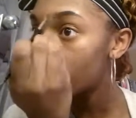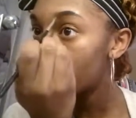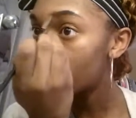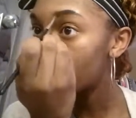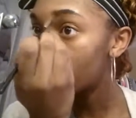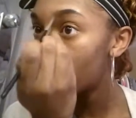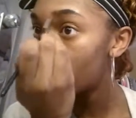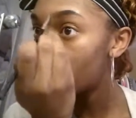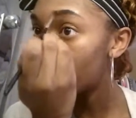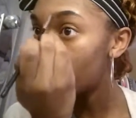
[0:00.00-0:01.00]
So concealer
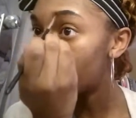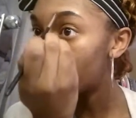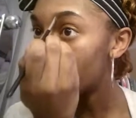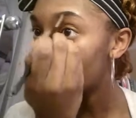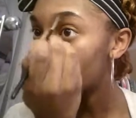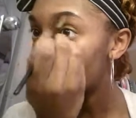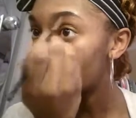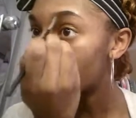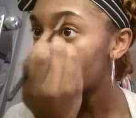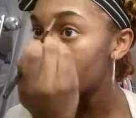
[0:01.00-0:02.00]
is your best friend when
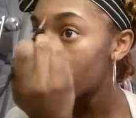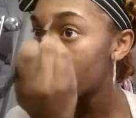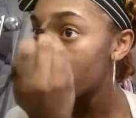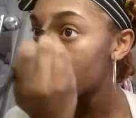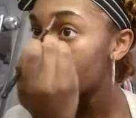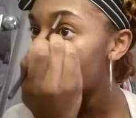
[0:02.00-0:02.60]
it comes to eyebrows.